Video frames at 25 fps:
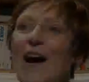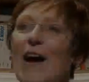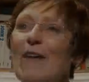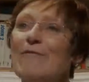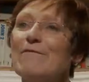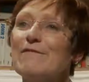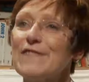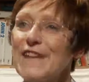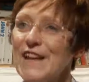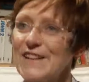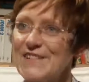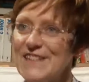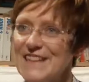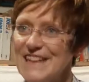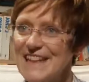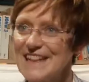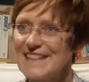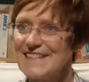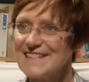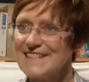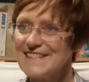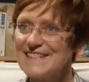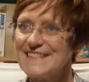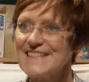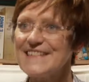I'm Fiona
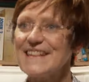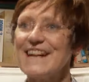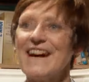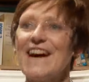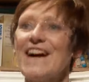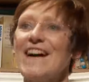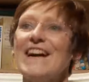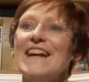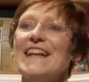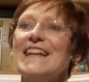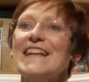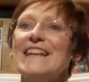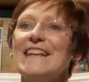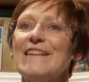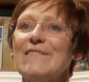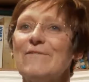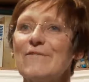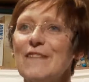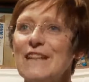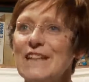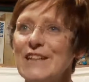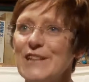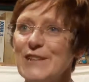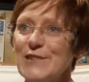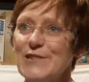Gill. I
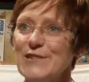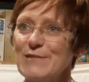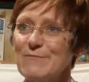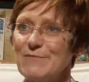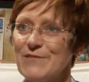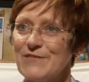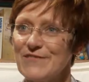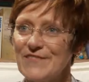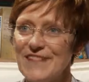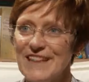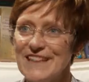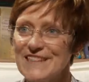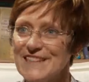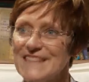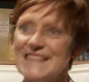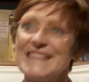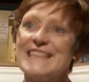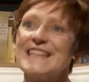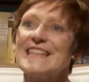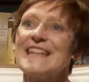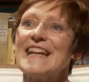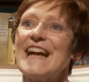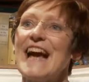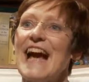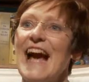live in Udimore
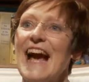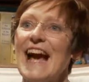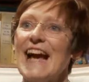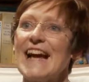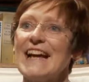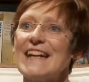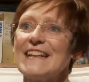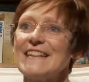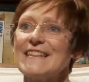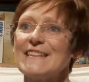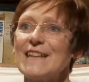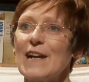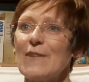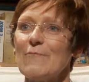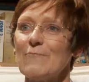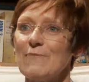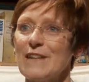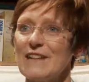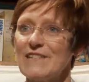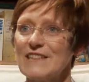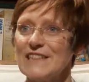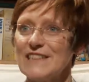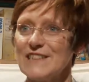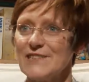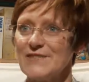Road and I'm
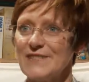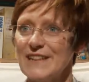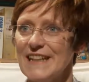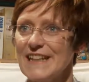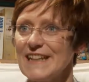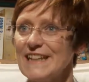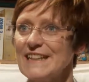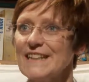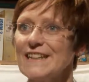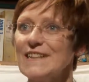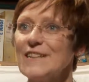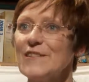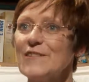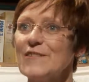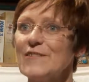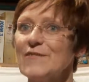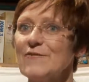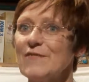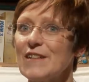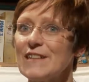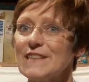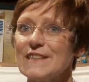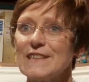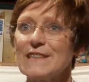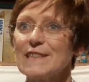married to Ian,
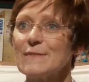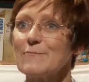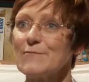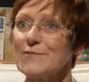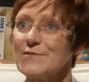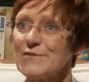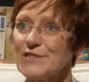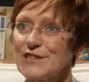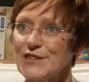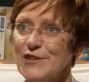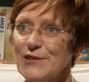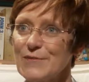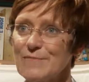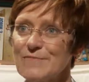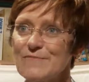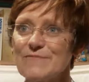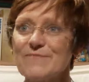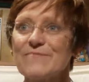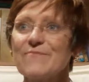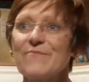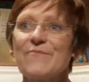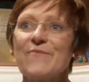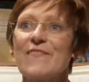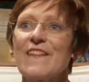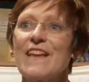who runs a sports shop.
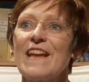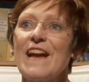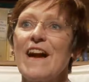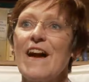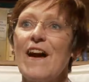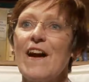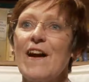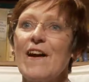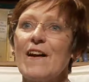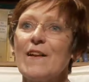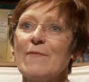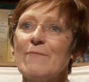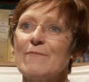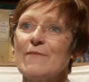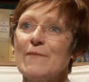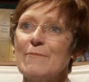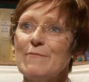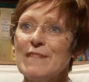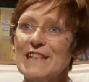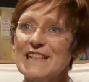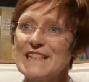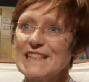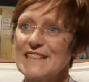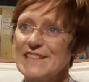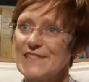I'm the
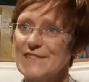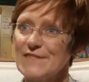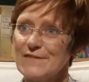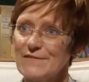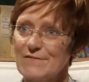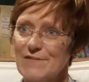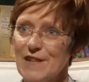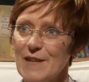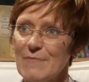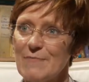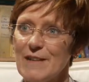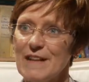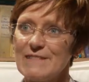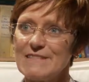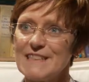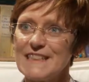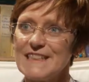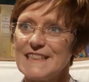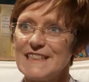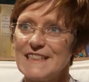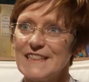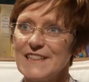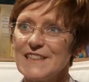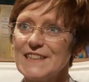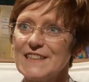minister of Rye
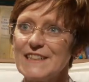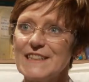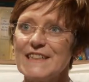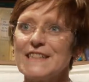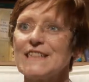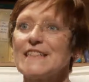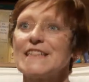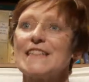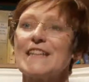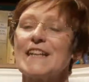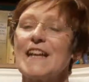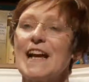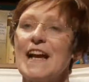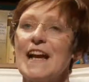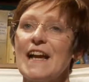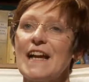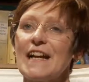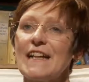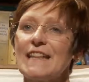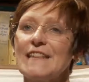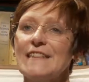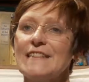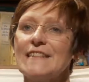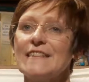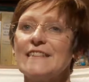Baptist Church,
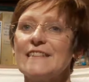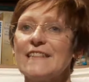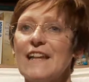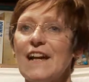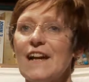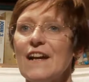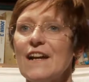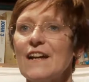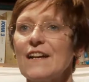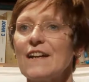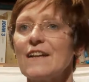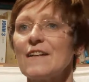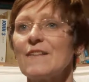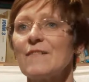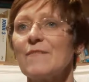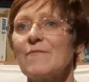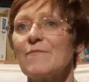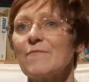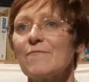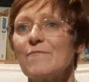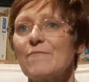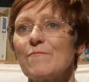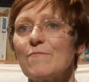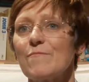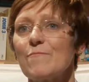
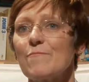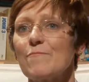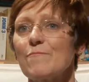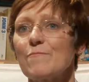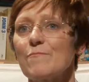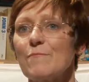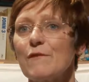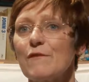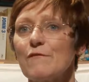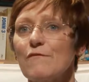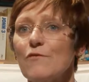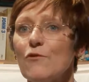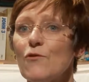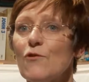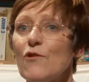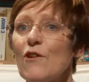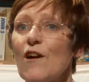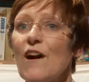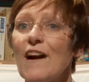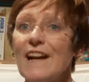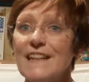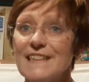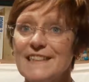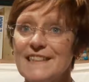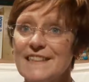and
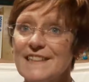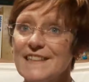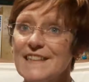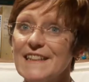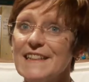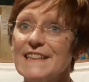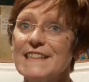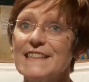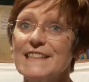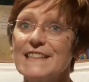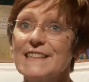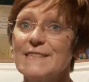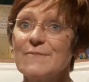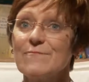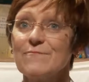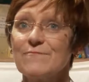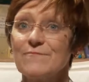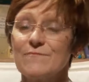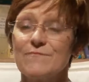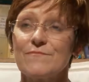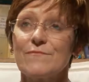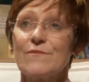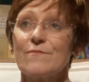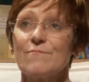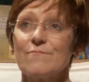before I did this,
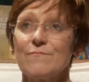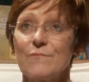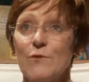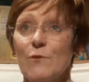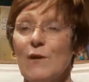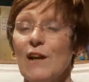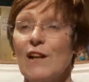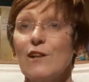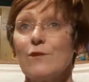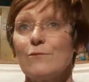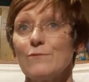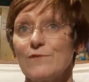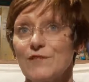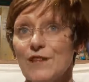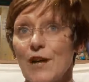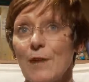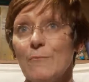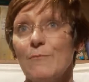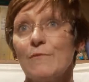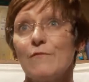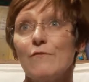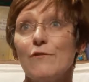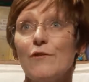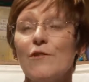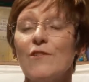quite a long
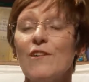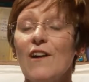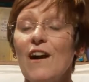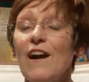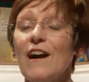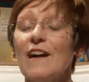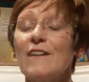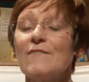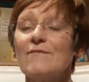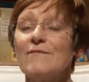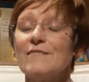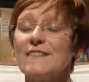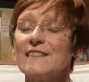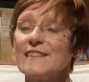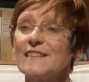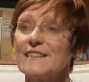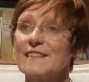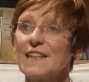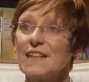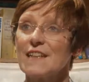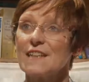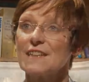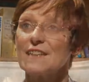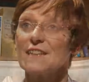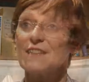time before, I
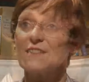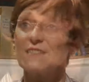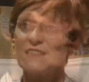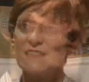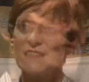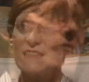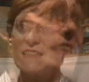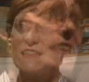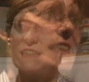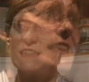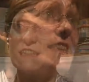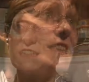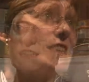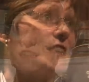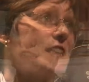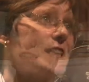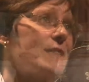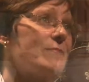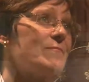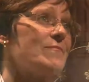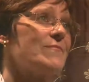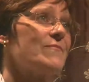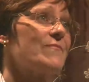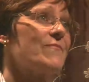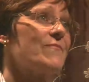was a dancing teacher,